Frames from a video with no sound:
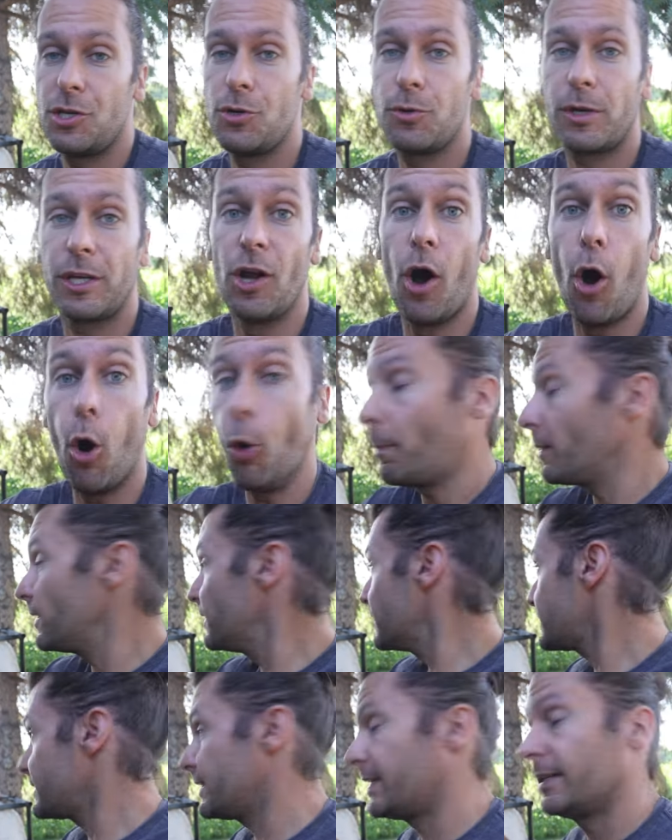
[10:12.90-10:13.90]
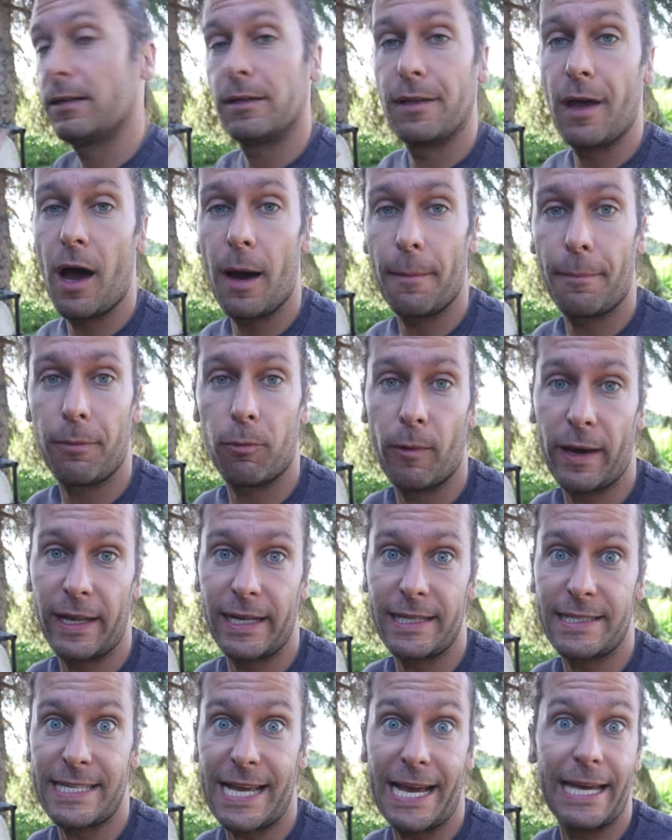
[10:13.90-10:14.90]
you can open this kiln up when
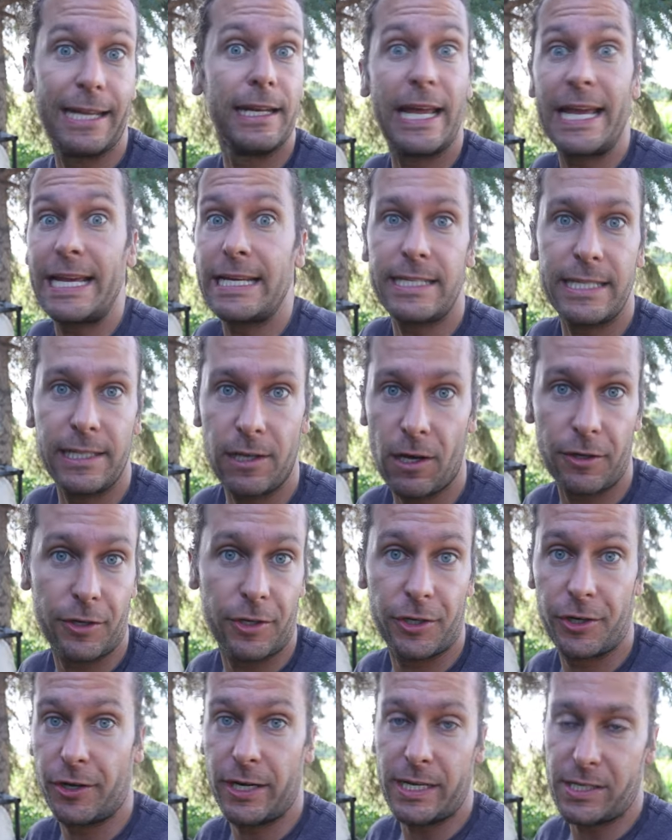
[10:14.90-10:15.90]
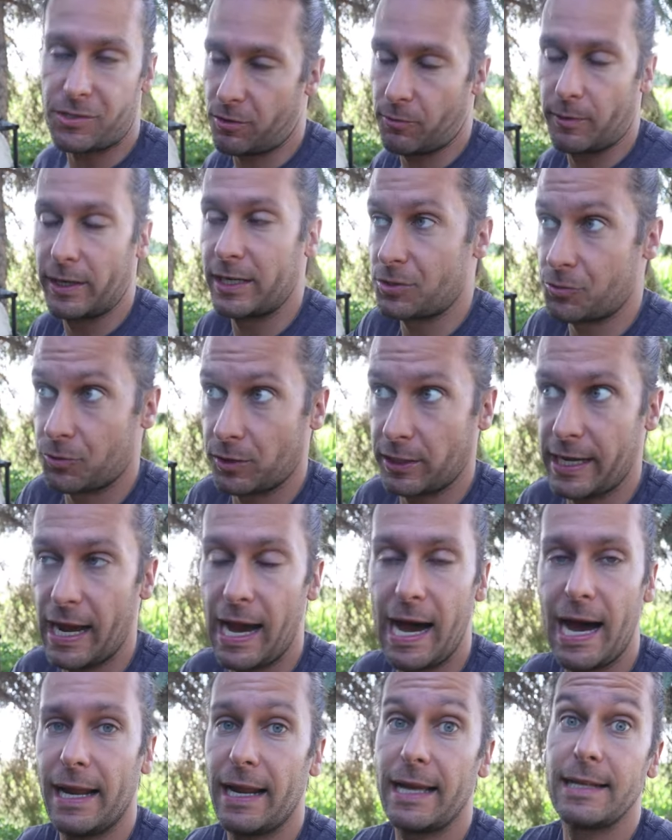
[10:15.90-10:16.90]
it's at 1800 degrees or when it's really
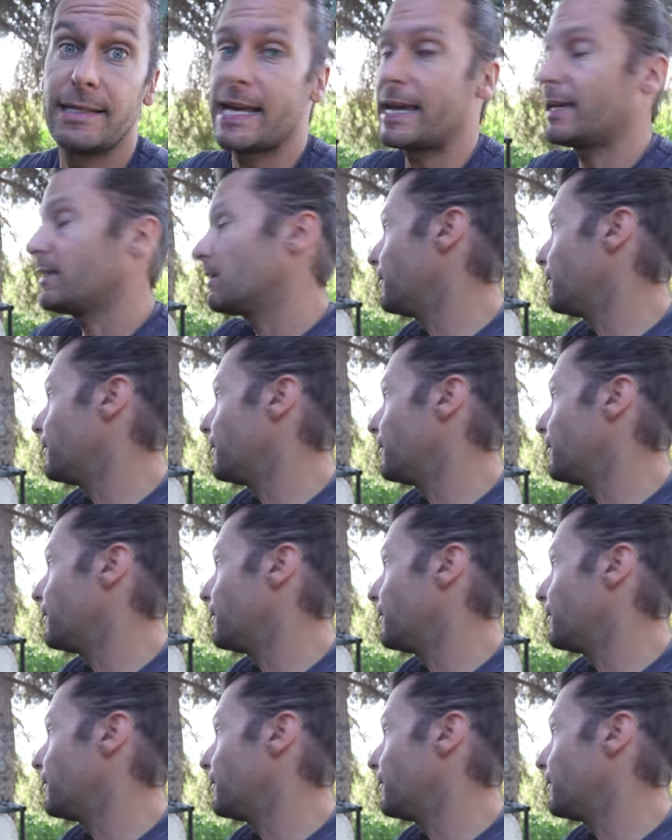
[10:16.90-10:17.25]
hot and take